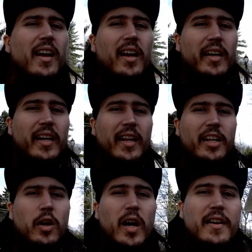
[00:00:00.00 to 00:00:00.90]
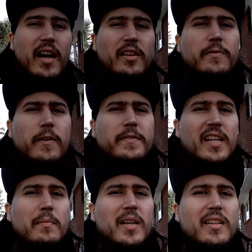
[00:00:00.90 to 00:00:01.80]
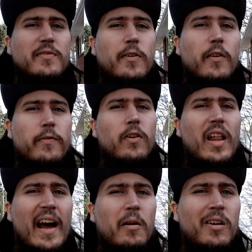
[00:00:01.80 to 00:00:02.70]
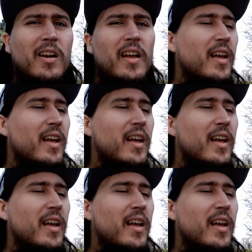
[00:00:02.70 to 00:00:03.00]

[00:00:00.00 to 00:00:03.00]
I'm gonna let it go another 15 minutes for the full hour.